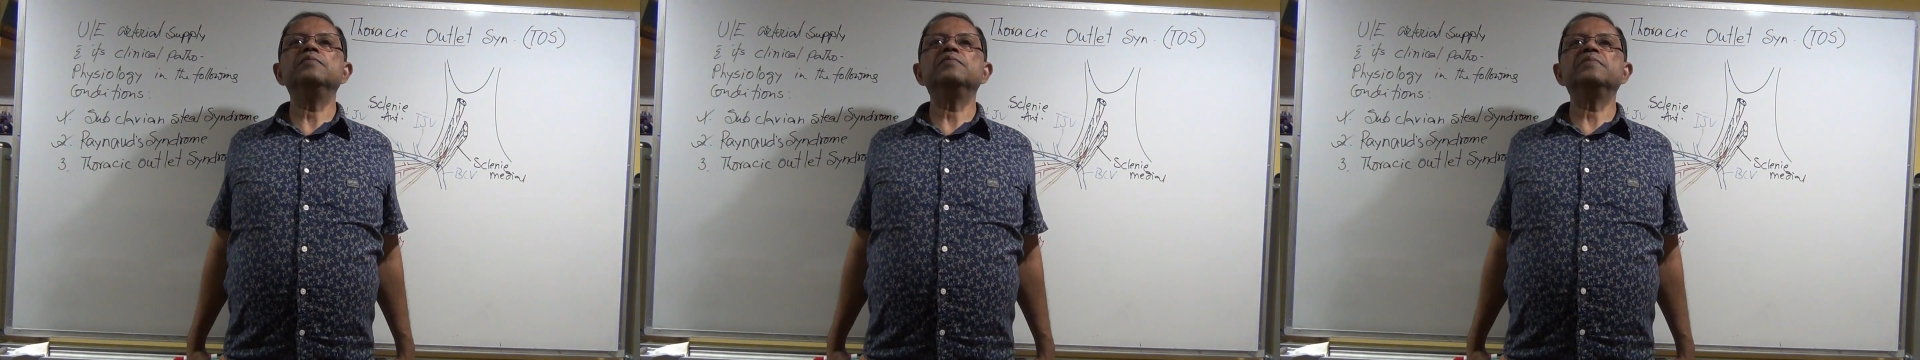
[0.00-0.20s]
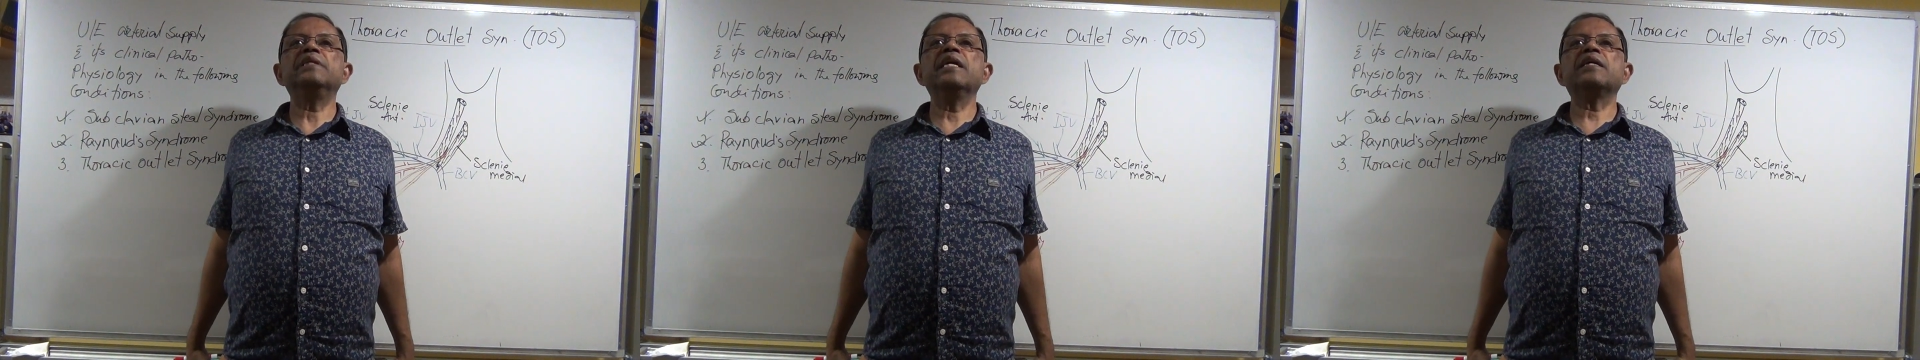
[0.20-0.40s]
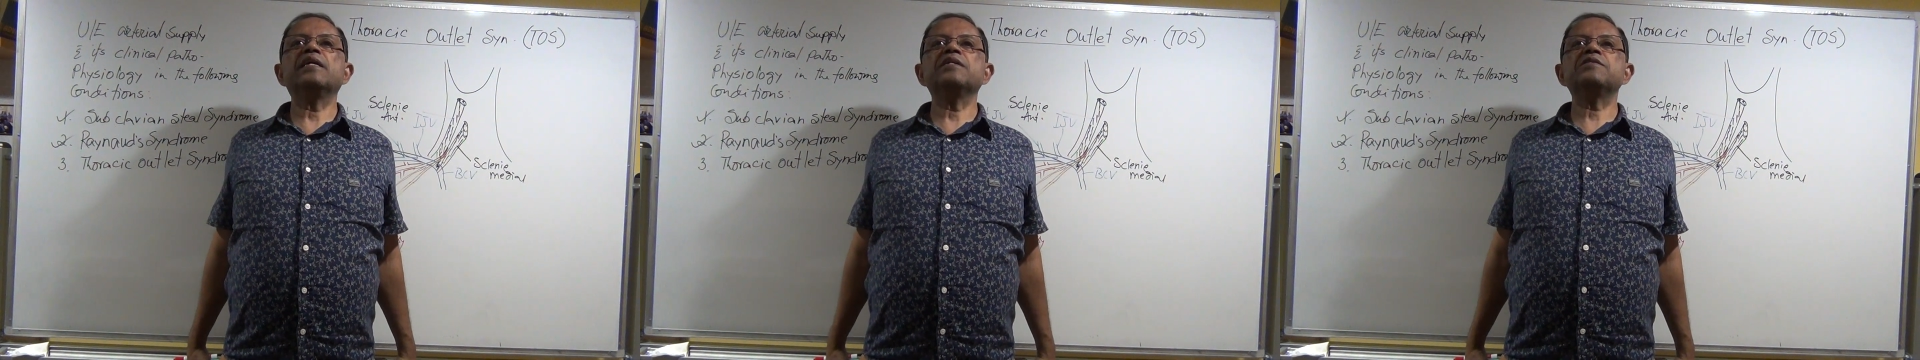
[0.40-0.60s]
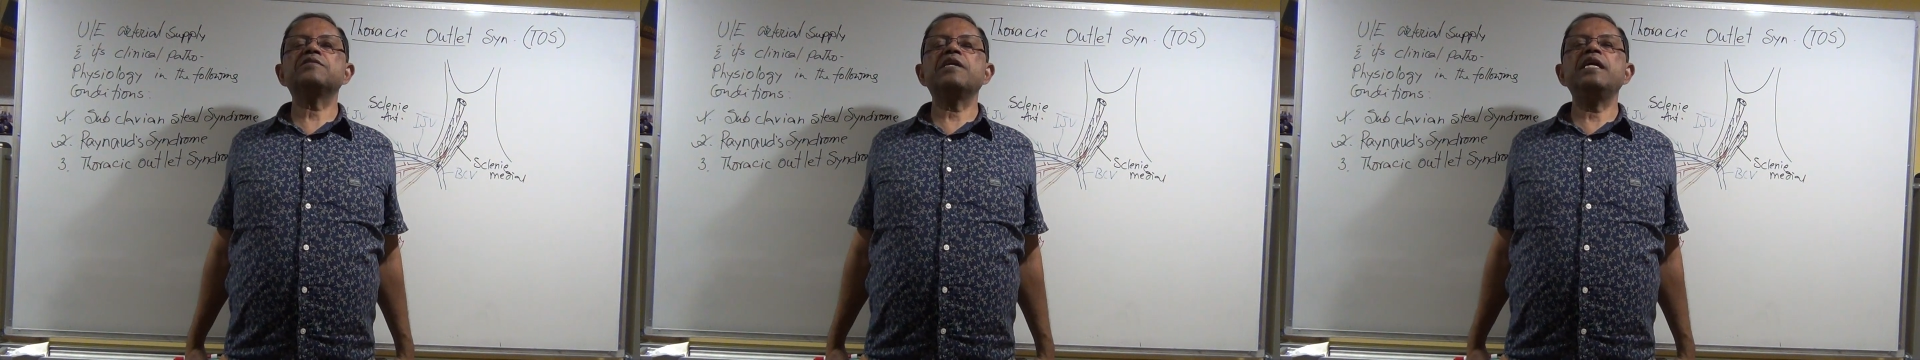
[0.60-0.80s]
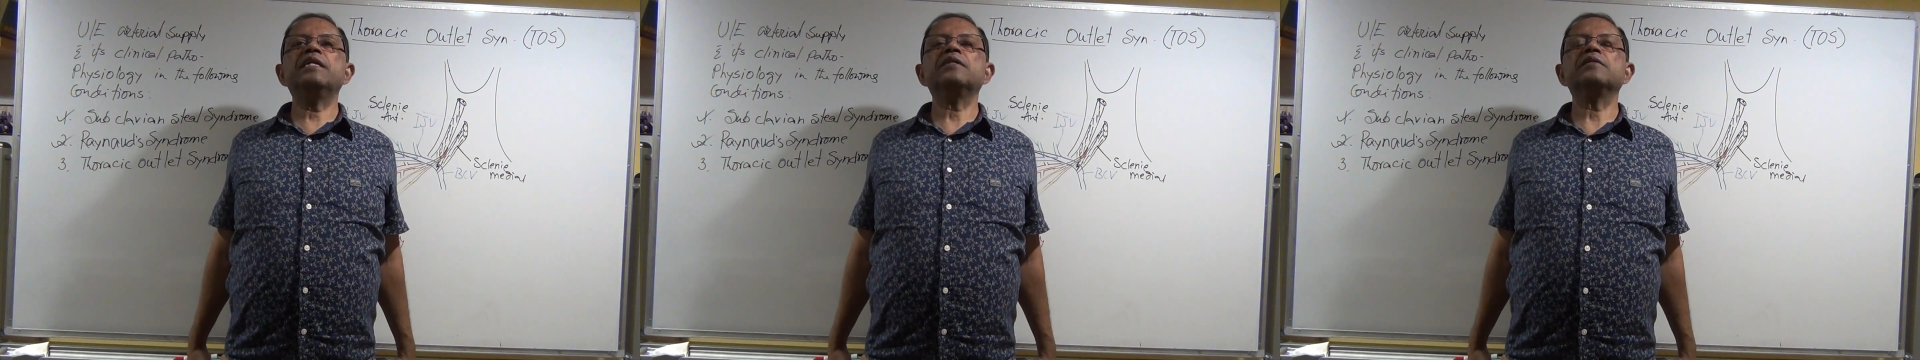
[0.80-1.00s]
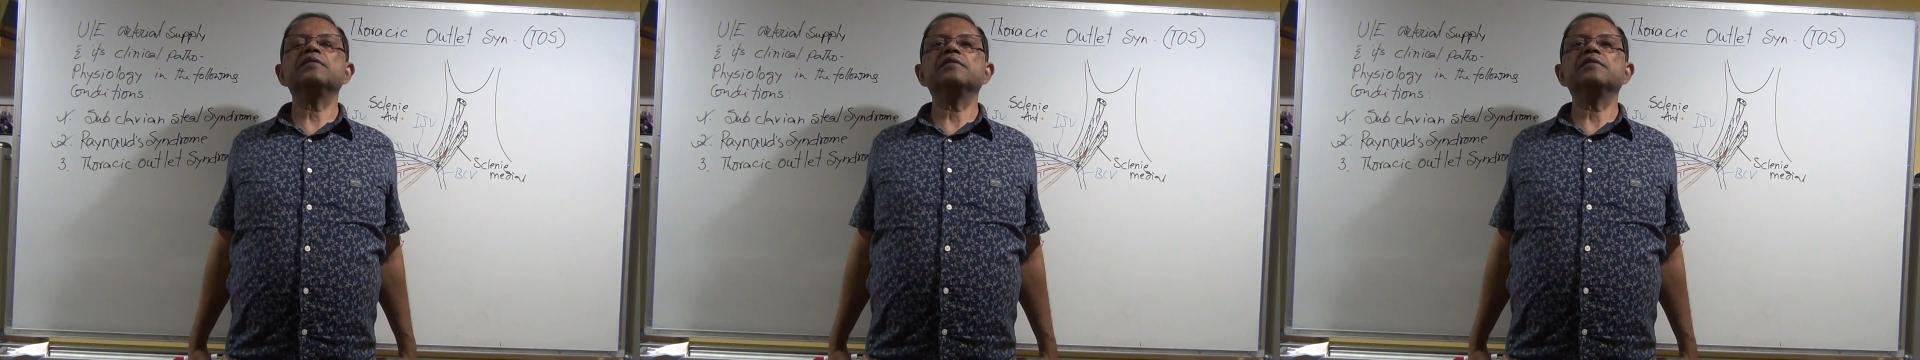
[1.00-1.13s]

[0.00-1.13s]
neck straight,